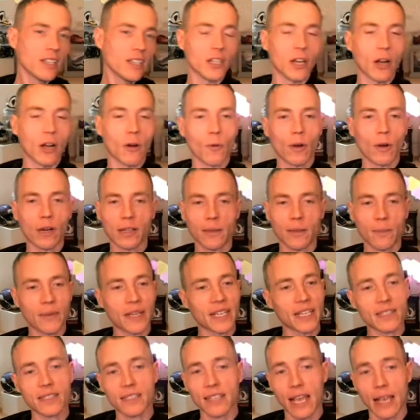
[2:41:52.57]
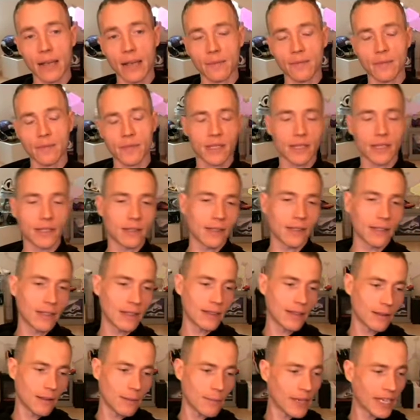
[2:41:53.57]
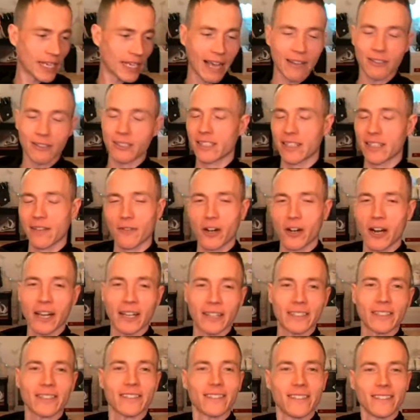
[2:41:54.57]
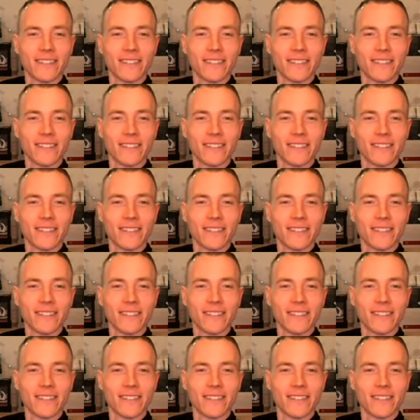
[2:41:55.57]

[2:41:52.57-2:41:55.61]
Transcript: know, one of the biggest games that the big house has ever held.